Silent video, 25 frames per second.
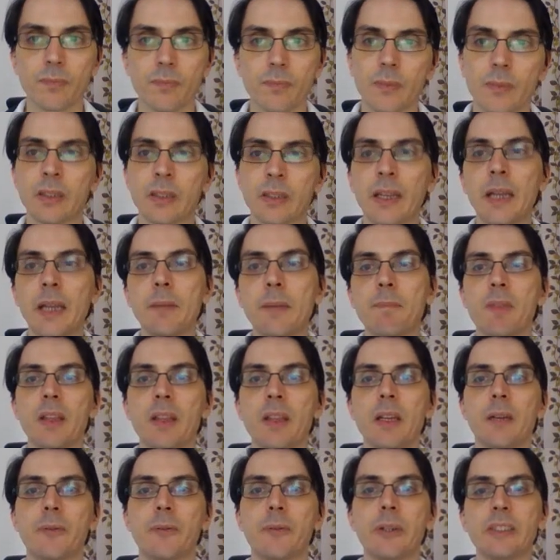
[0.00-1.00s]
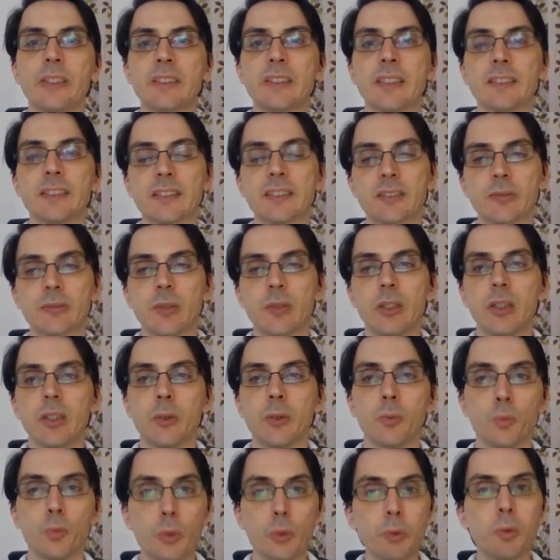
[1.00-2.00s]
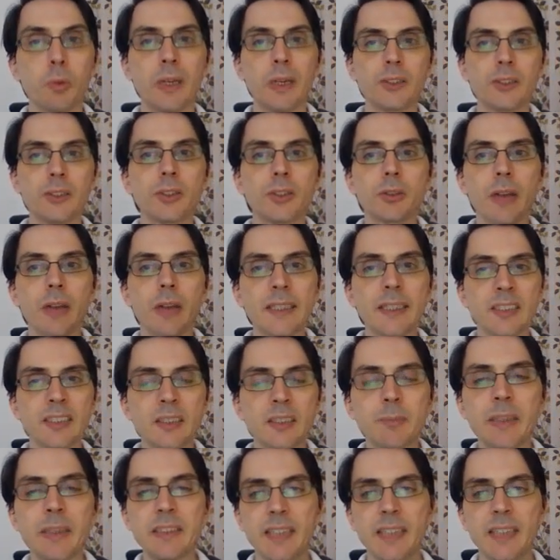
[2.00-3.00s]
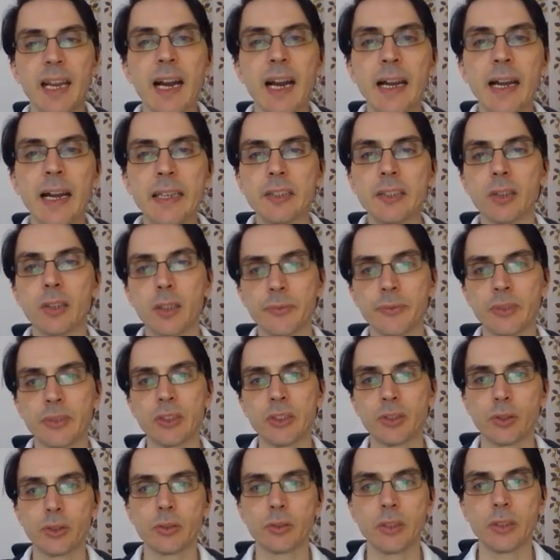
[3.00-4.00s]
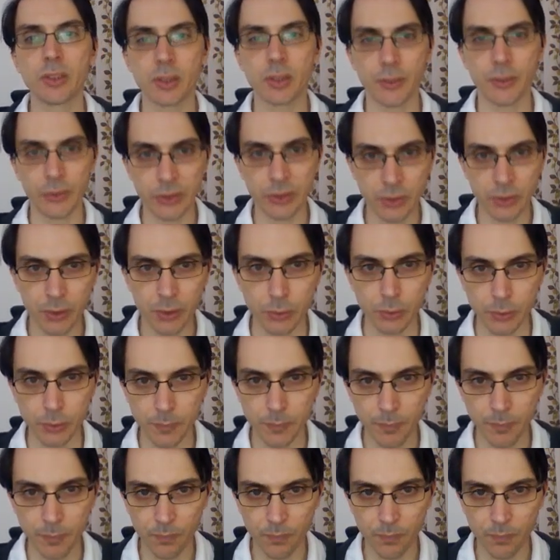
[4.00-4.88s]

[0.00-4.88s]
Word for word: okay? For instance, we want to estimate the height of the students of a school.